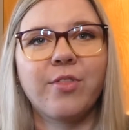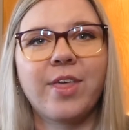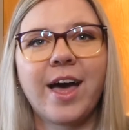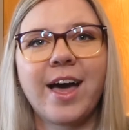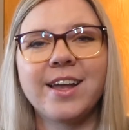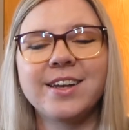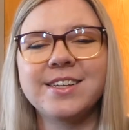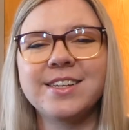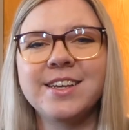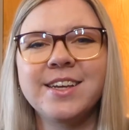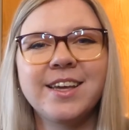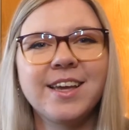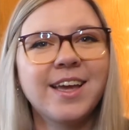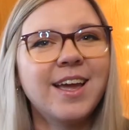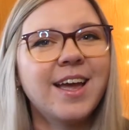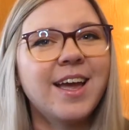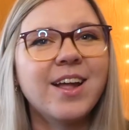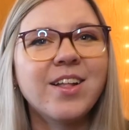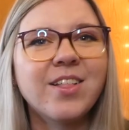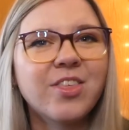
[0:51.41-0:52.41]
that
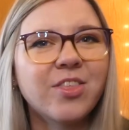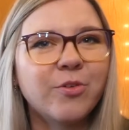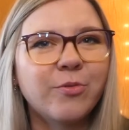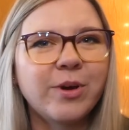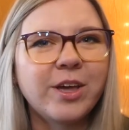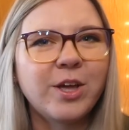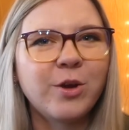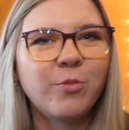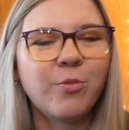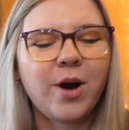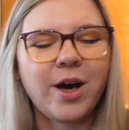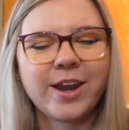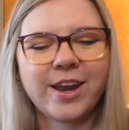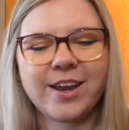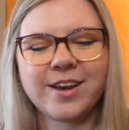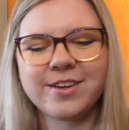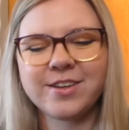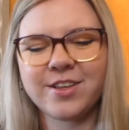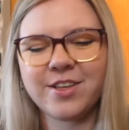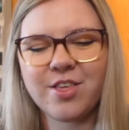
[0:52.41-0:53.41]
it's the way you want
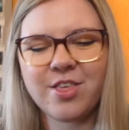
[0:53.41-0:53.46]
it.